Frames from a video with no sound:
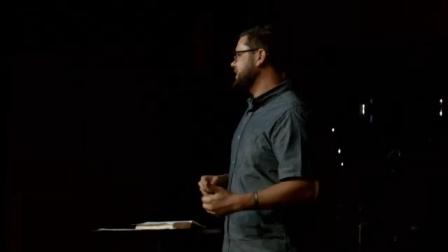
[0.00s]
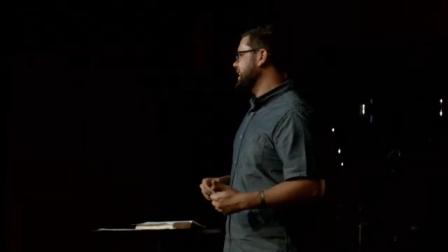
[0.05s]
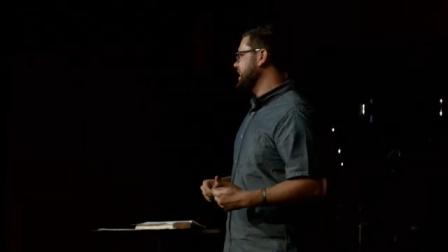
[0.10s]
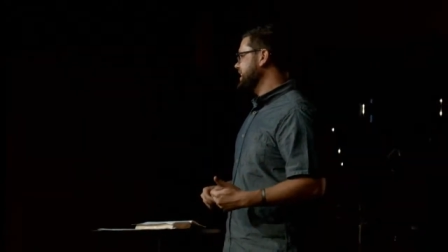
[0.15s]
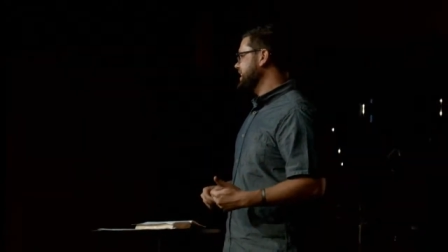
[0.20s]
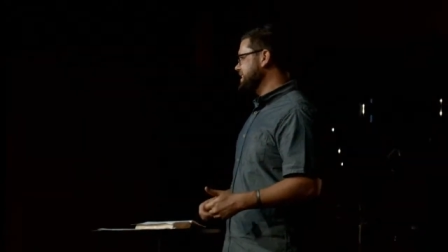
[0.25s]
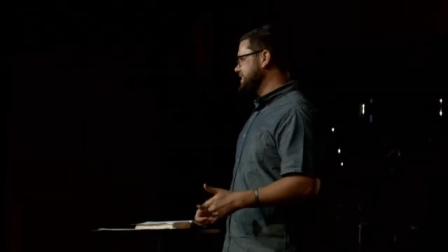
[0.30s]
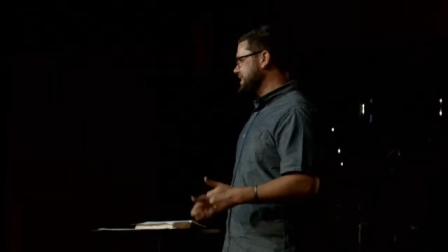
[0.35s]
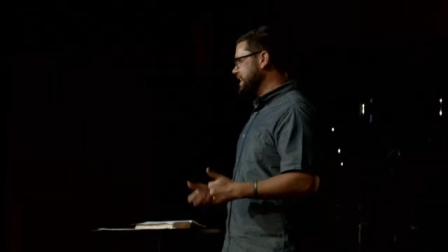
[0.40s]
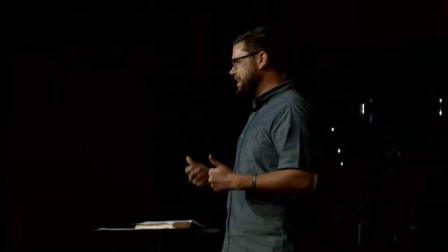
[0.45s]
and
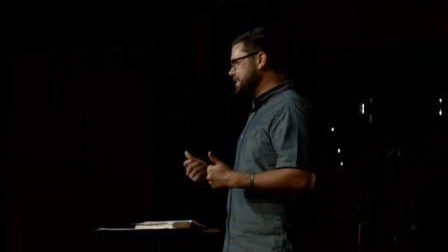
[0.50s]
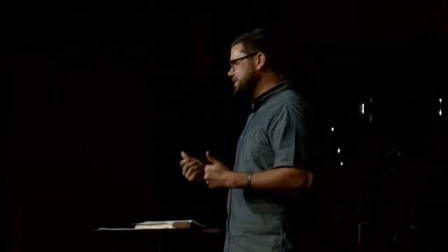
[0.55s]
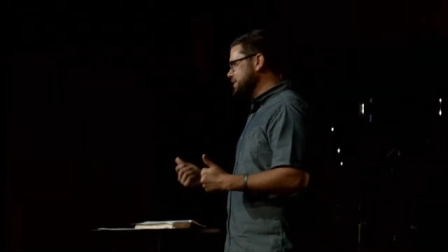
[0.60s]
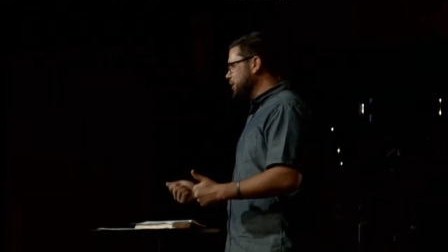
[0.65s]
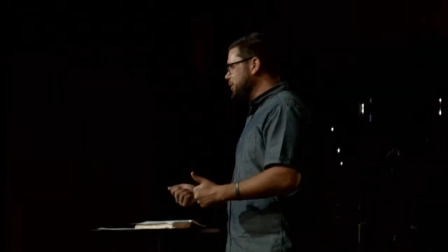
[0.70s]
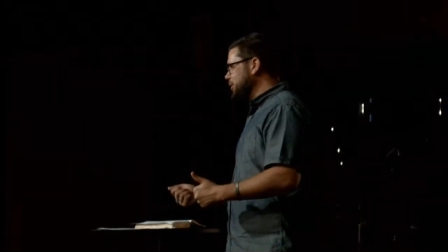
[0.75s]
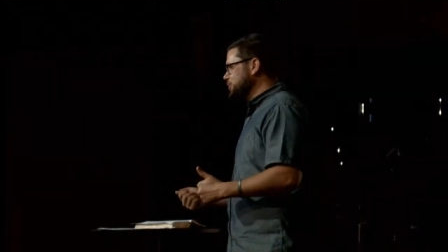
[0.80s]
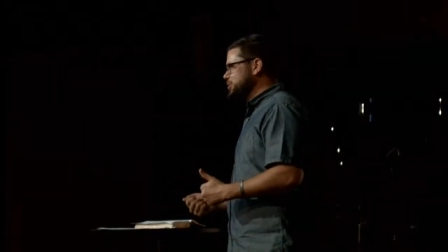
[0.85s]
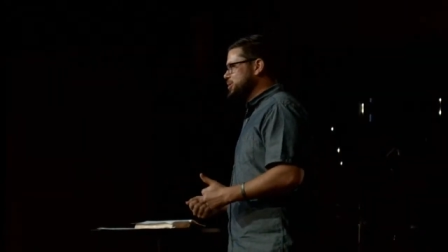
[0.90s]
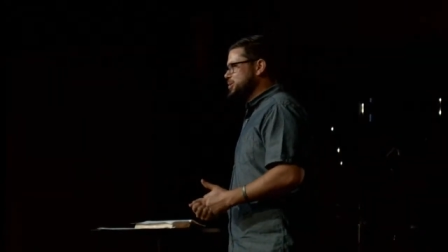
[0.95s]
he's got his
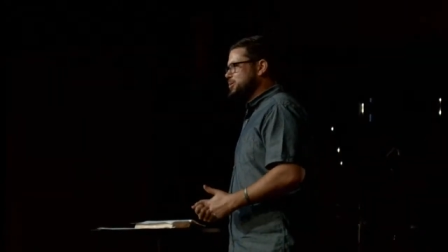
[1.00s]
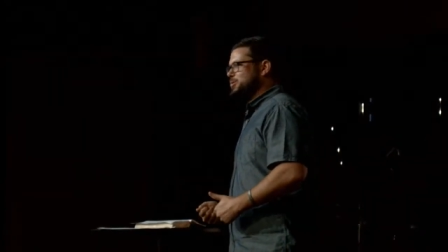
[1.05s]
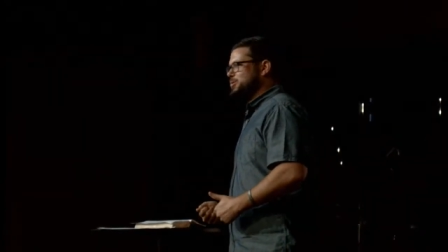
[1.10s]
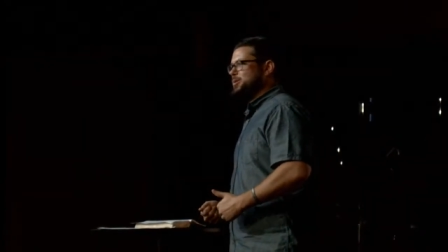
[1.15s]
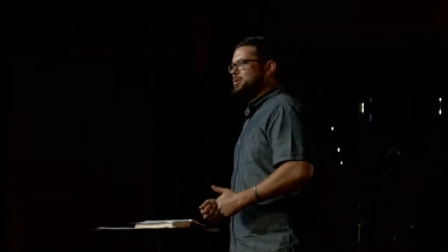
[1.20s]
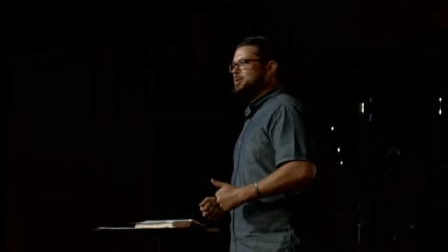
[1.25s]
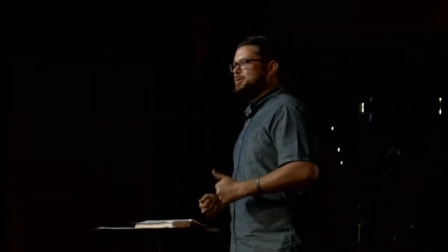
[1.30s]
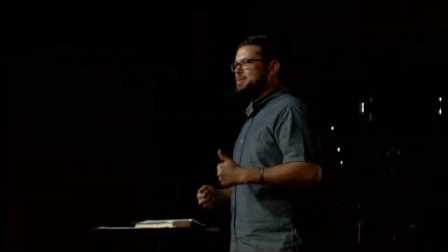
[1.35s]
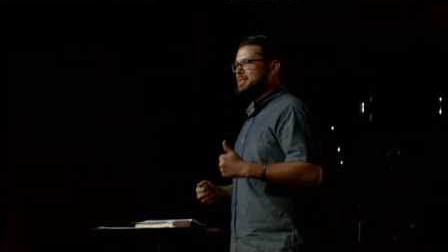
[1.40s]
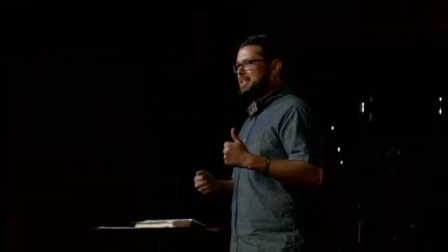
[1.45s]
own
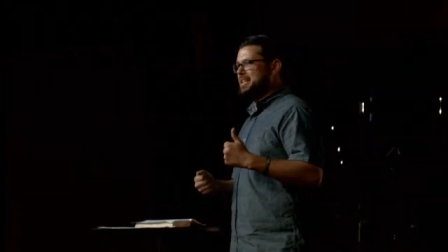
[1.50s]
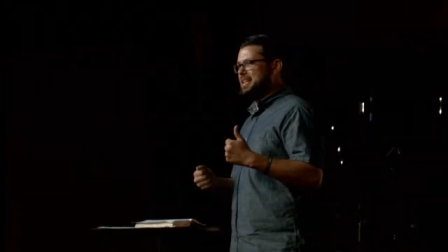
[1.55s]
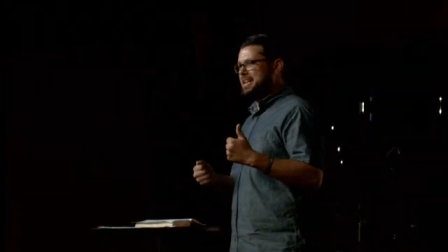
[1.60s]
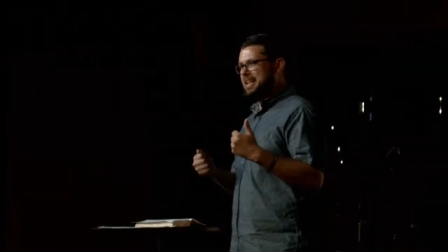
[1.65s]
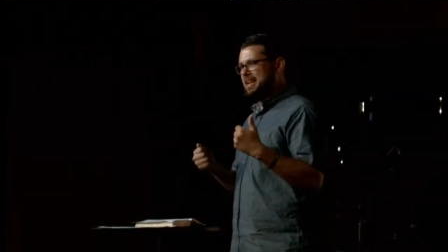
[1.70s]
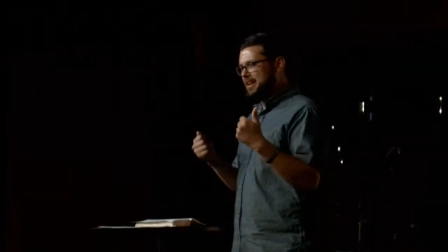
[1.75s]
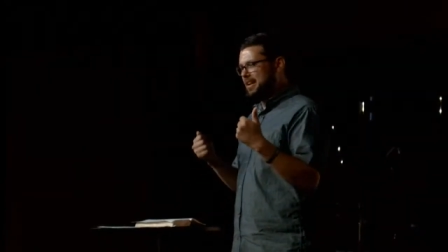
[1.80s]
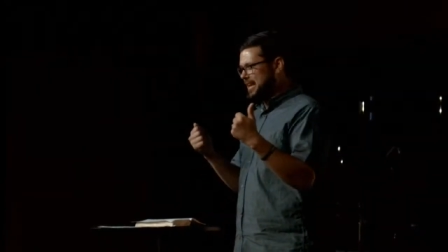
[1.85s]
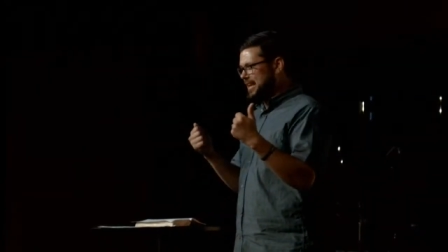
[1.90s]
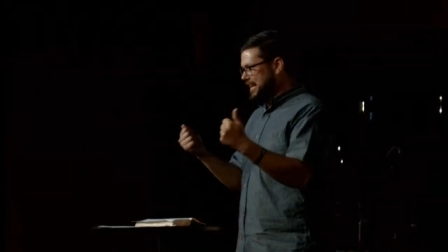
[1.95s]
screws and
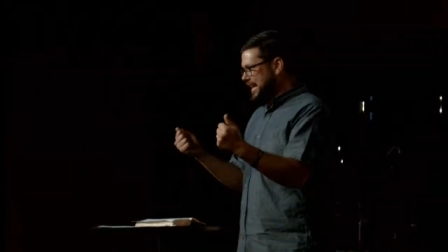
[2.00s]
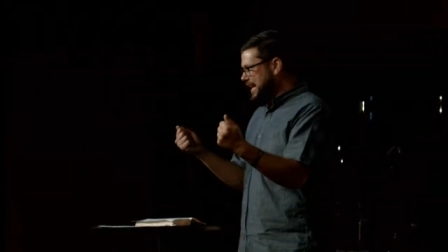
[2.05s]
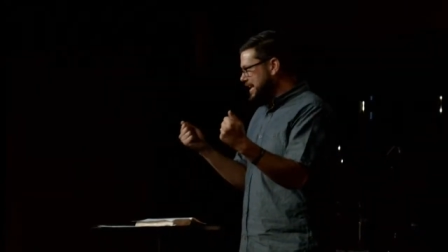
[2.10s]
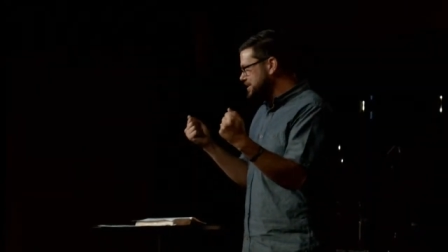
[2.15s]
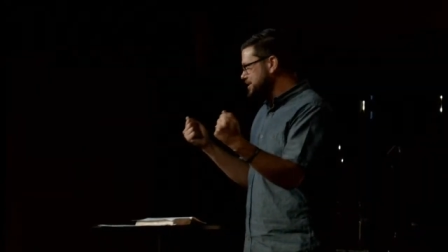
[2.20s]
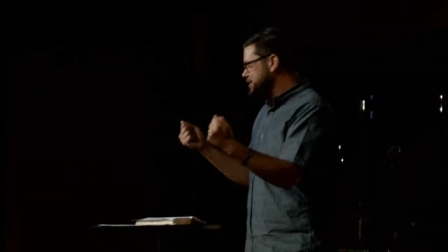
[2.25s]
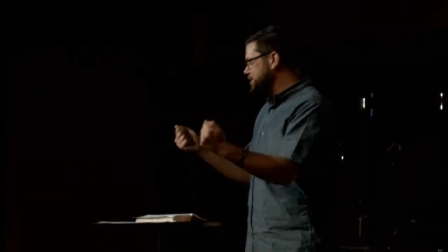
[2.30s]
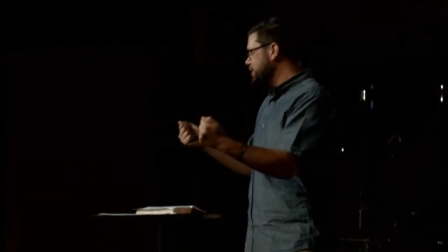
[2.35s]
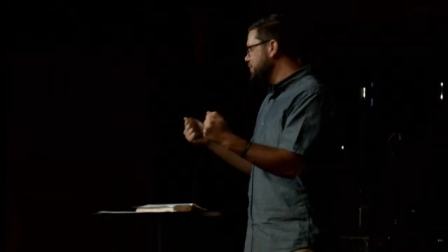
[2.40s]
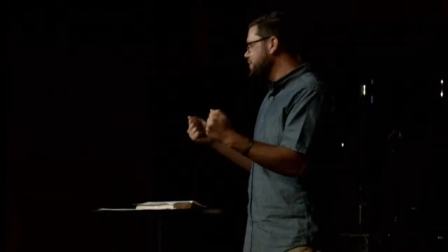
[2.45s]
you know,
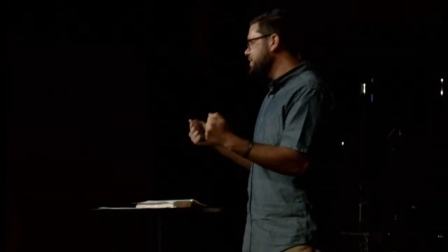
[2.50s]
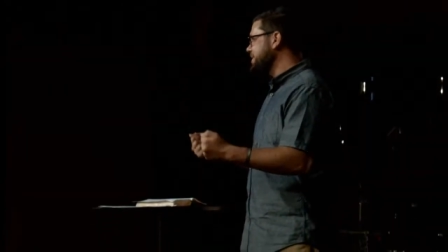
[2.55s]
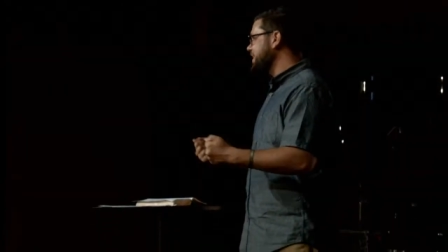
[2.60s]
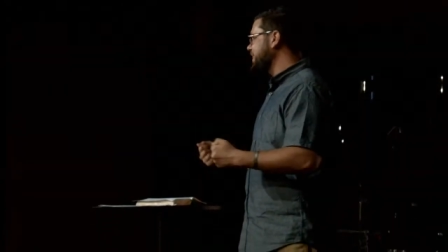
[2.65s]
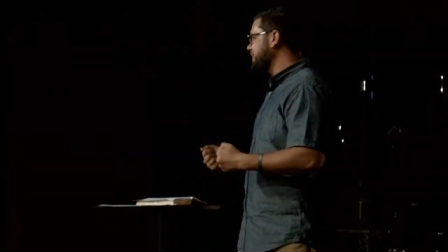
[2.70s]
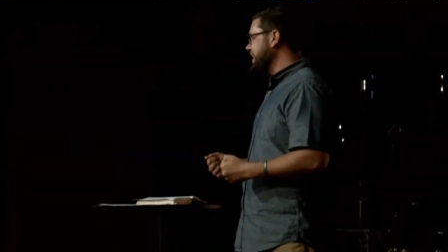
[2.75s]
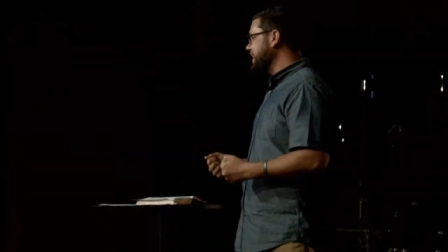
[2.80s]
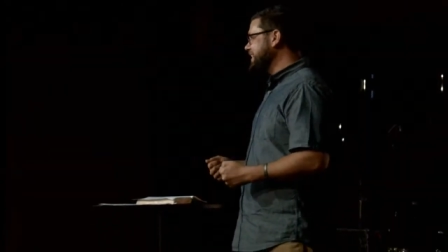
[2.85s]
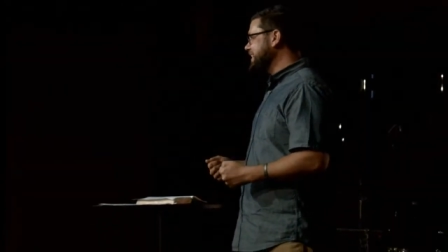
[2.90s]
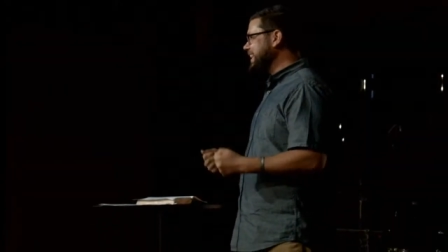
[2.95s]
he's doing the
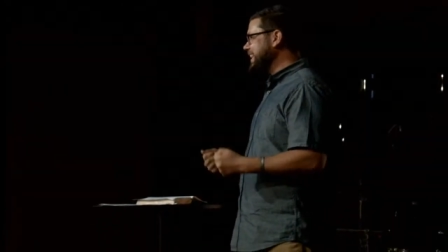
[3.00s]
thing.